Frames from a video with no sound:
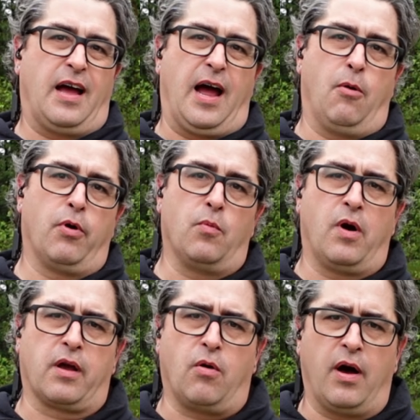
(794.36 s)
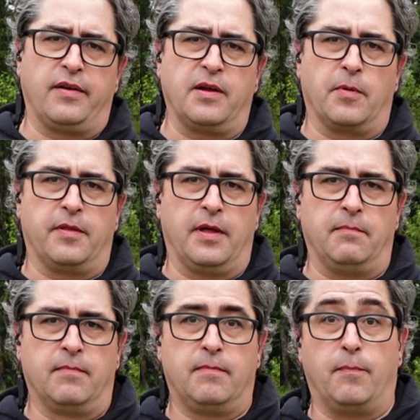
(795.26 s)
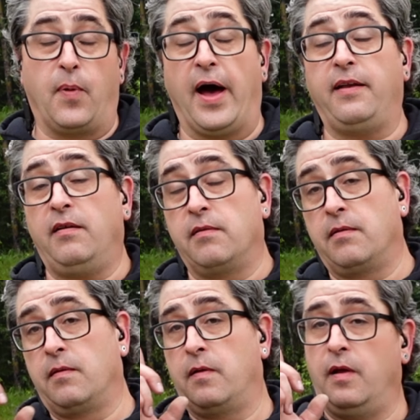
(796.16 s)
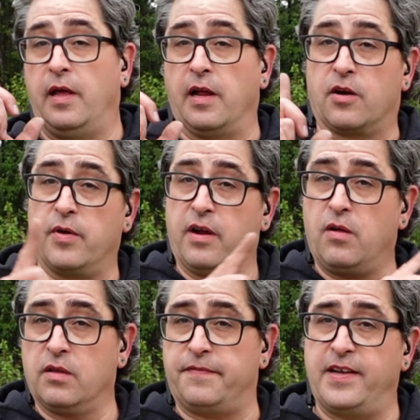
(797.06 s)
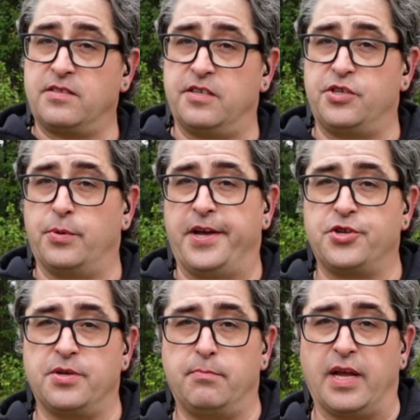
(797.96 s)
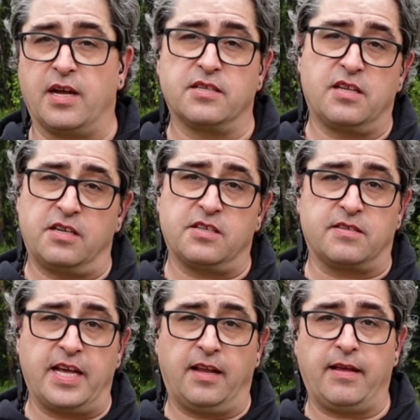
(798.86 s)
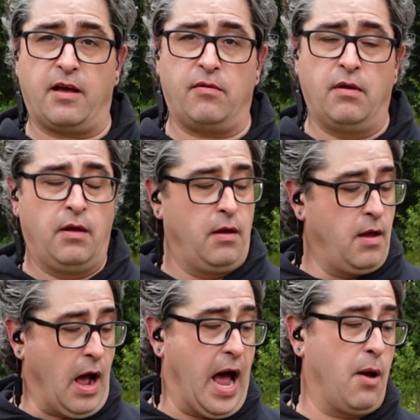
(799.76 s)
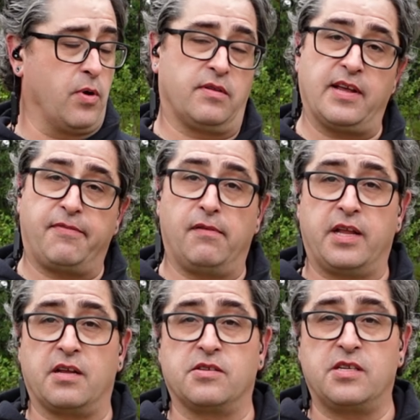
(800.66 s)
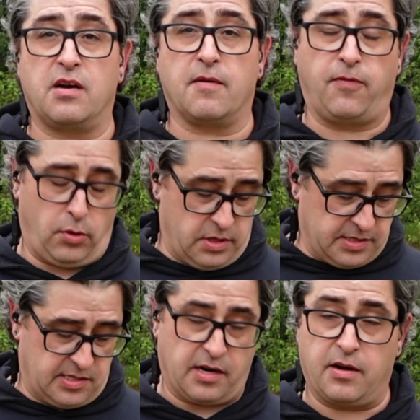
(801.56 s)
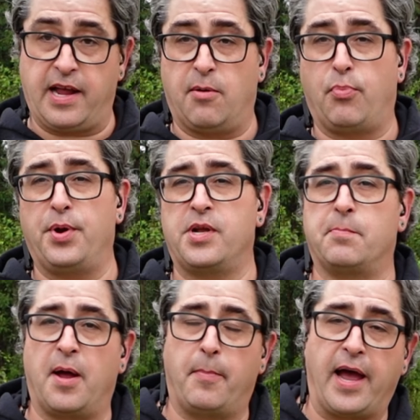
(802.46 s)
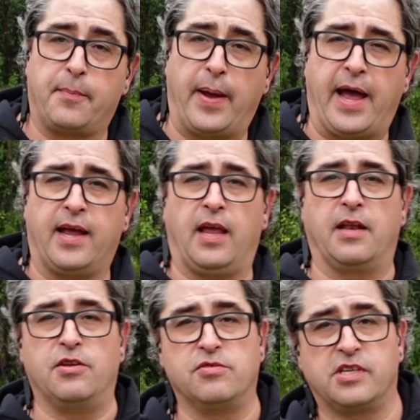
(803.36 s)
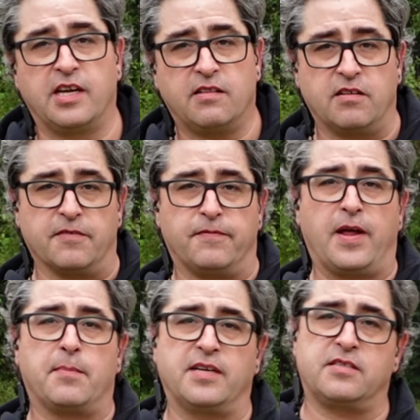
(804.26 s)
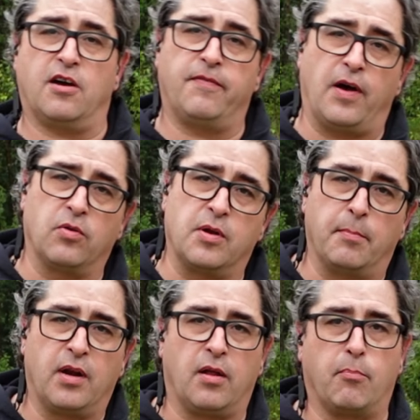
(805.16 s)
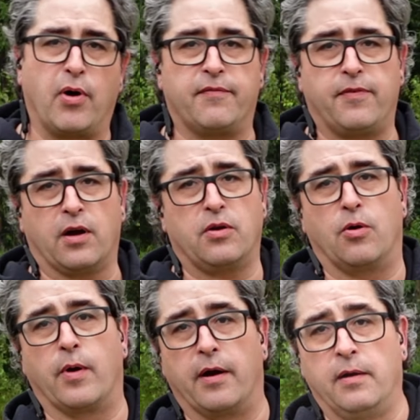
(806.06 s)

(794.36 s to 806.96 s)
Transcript: I wouldn't want to go hunting with it. But in a critical defense situation, because it is a takedown, I would definitely consider folding this sucker down, putting it in my backpack, and using it to defend myself out in the middle of butt-fuck nowhere.